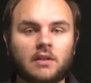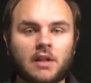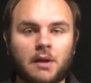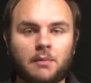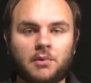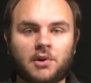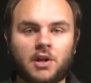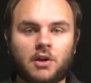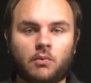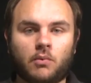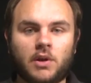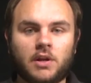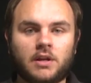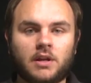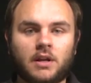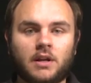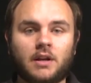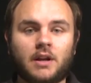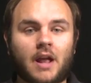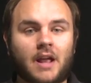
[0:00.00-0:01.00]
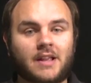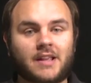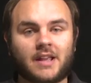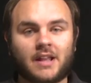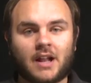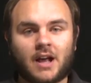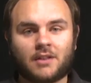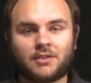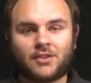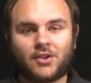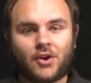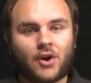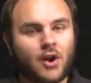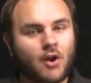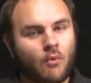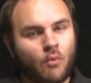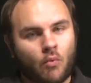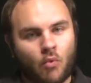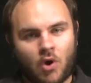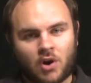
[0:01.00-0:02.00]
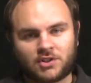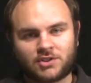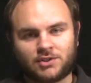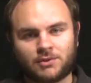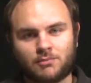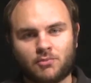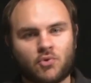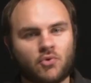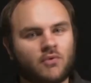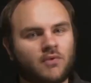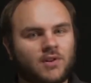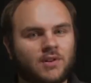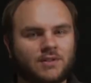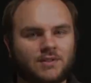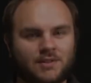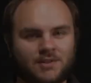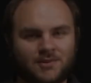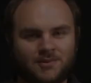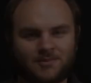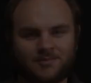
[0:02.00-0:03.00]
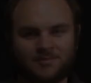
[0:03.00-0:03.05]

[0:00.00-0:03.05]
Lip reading: Labor Day weekend and get out there and watch some movies.